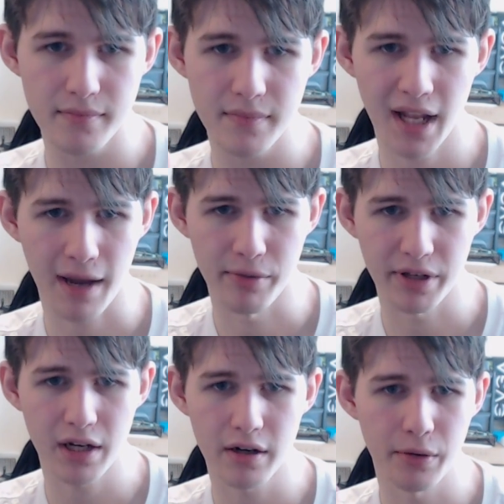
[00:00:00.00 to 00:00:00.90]
Yeah,
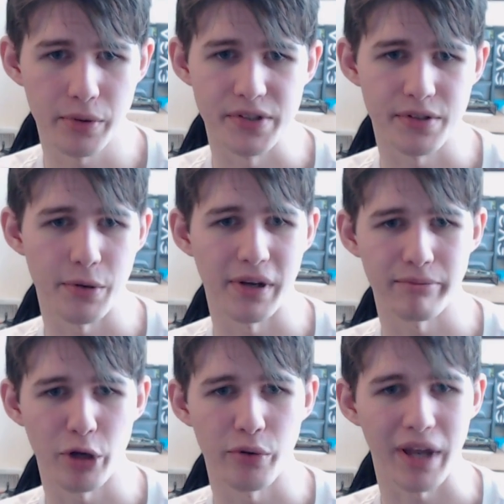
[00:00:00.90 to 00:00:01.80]
but here it was
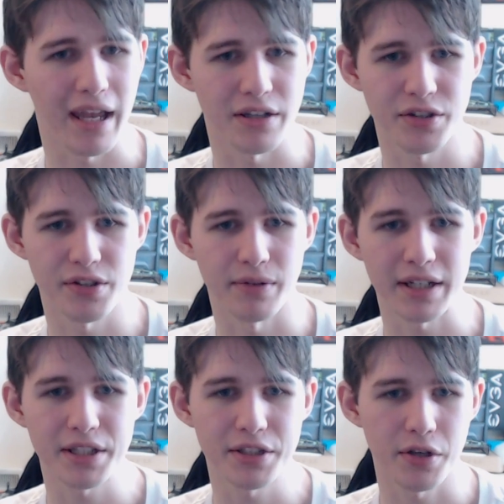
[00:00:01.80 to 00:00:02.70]
doing okay-ish, so
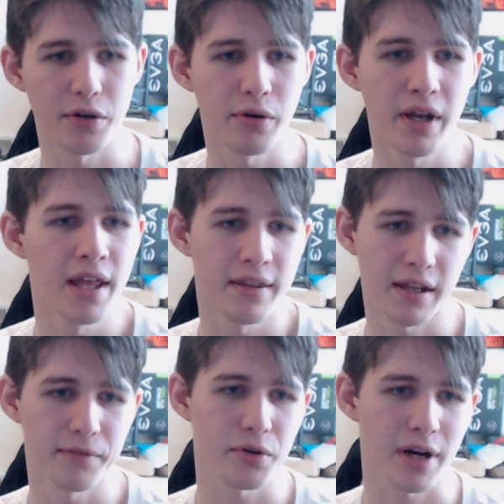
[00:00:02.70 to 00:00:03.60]
92.
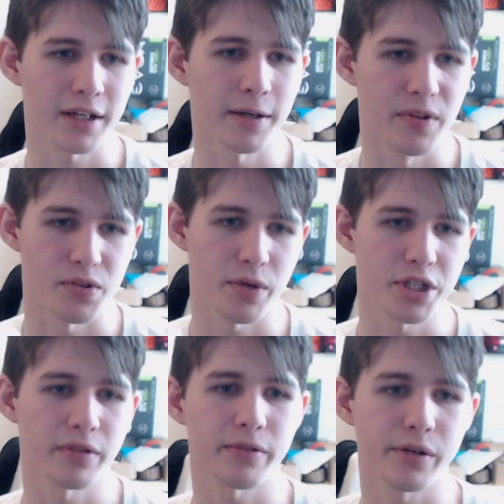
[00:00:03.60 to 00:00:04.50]
Then if you crank up the
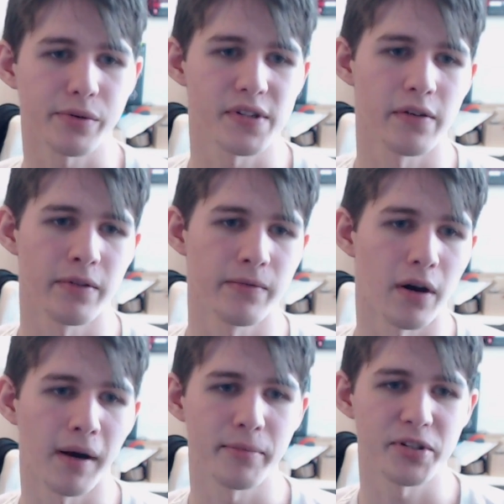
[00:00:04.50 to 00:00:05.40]
switching frequency of the
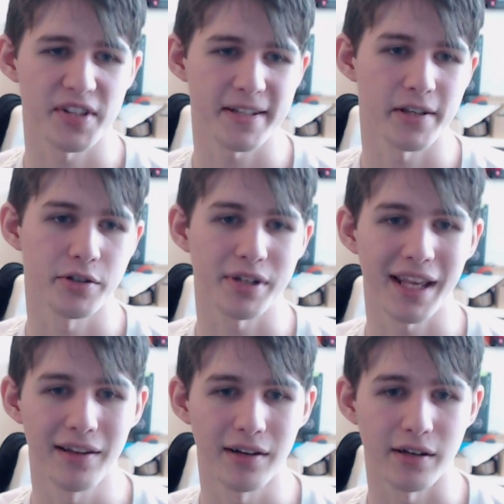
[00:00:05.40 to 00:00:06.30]
VRM to 600
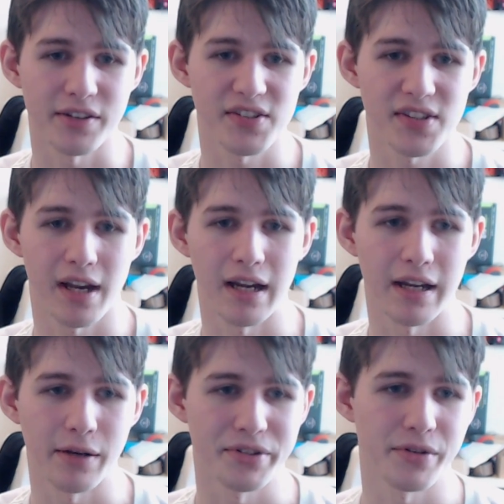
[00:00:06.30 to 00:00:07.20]
kilohertz,
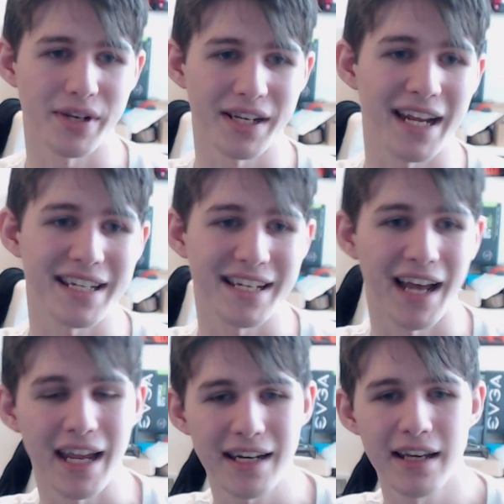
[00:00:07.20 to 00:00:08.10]
it was doing
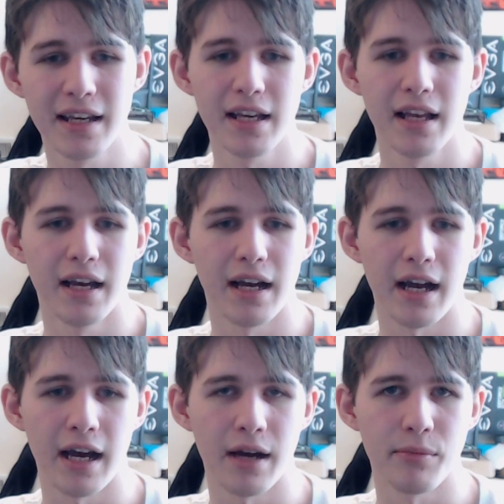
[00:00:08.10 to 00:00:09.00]
99,
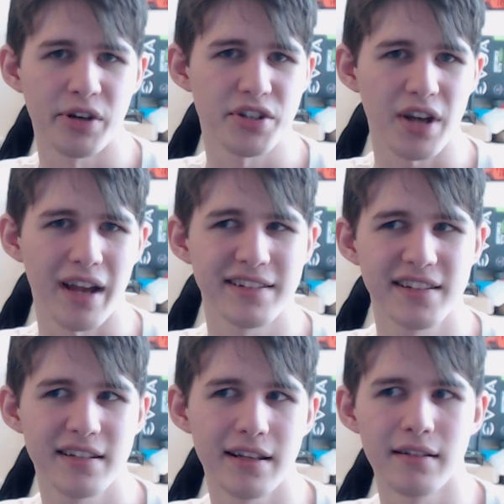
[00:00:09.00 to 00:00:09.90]
which I'd
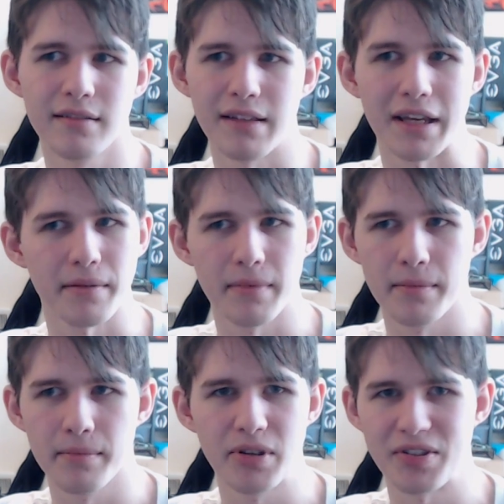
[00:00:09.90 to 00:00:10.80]
still like,
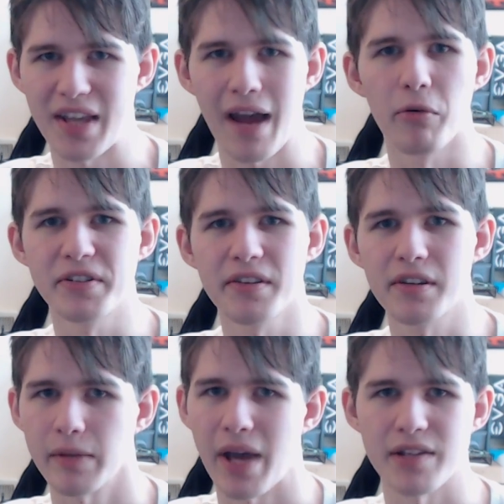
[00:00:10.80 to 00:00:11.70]
because that wasn't
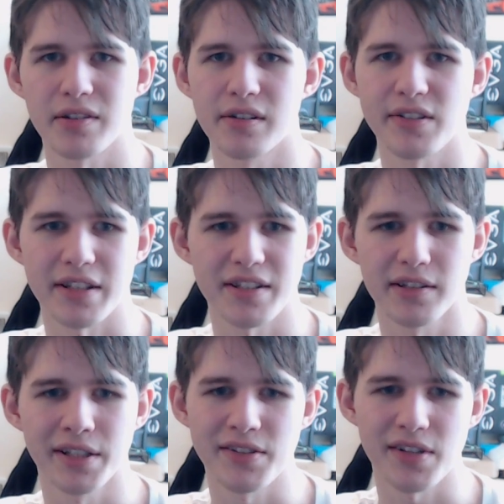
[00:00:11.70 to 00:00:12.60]
the capacitors, I'd
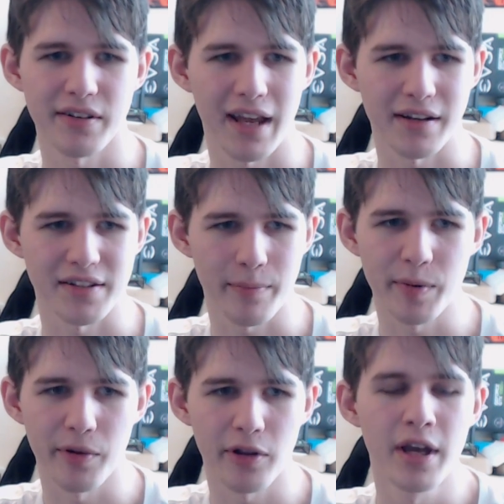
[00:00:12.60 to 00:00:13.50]
still consider that
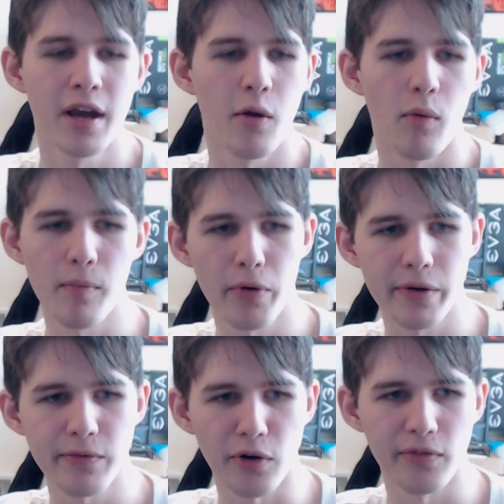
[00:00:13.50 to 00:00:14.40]
acceptable.
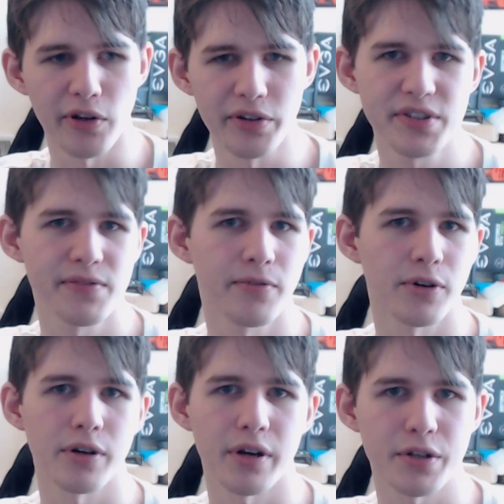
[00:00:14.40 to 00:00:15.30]
1.4 volts
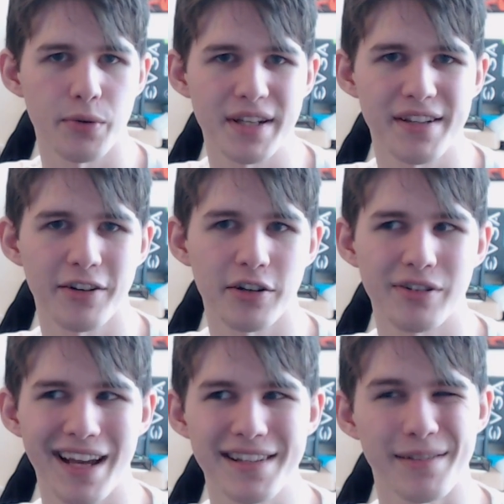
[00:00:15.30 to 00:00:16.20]
for a
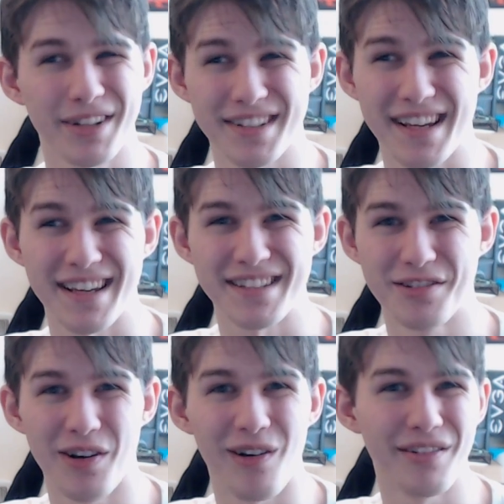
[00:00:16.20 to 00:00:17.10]
2700X, I'm going to say, is
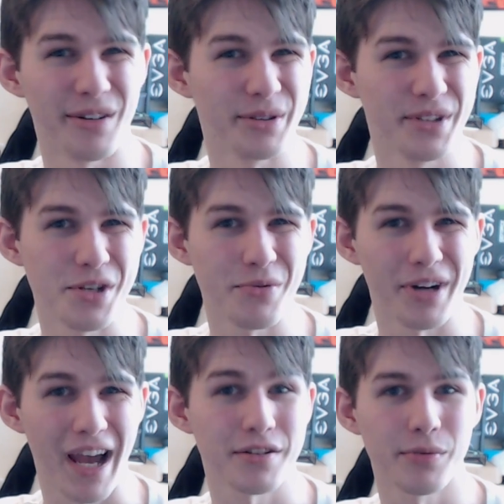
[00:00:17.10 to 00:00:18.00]
not a voltage you
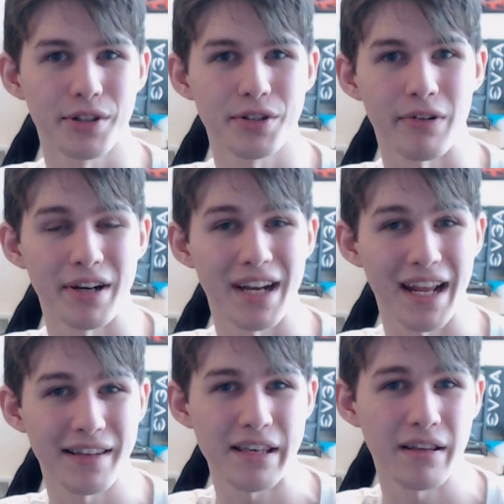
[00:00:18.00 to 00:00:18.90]
would actually want to run
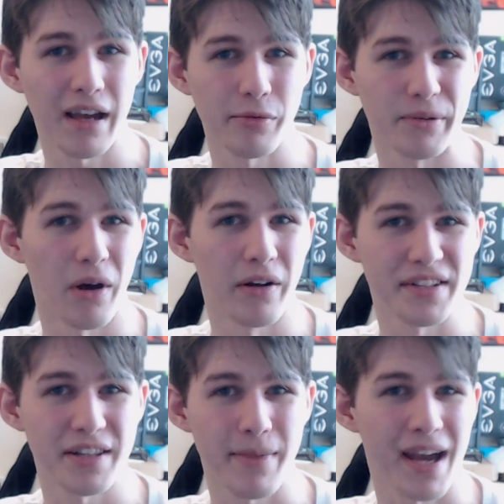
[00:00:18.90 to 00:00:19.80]
daily. I would
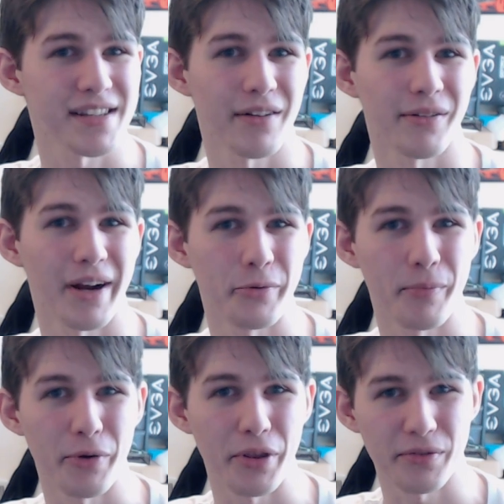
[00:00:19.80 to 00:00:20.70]
honestly max out around
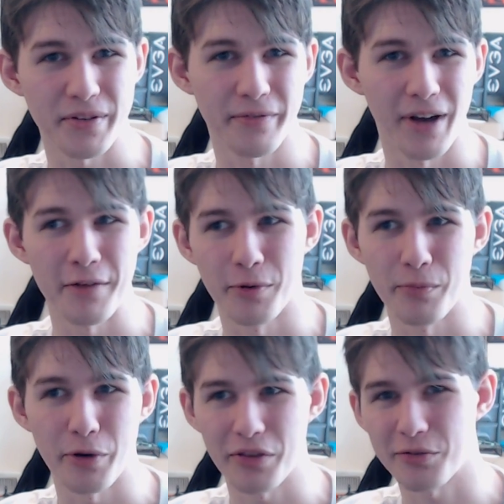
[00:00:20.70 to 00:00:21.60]
1.35,
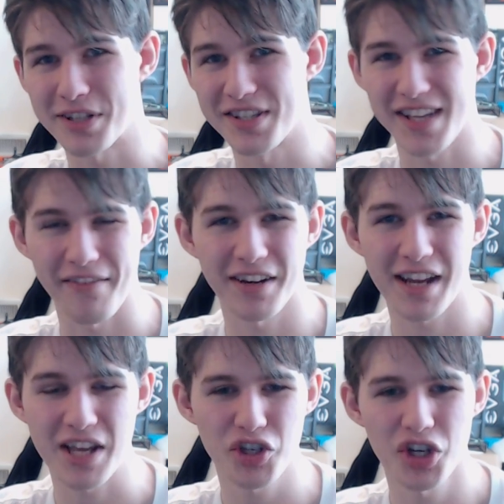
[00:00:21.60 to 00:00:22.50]

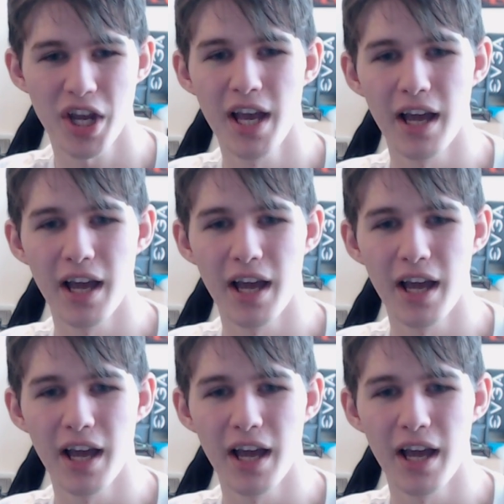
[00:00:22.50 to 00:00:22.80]
1.37-ish.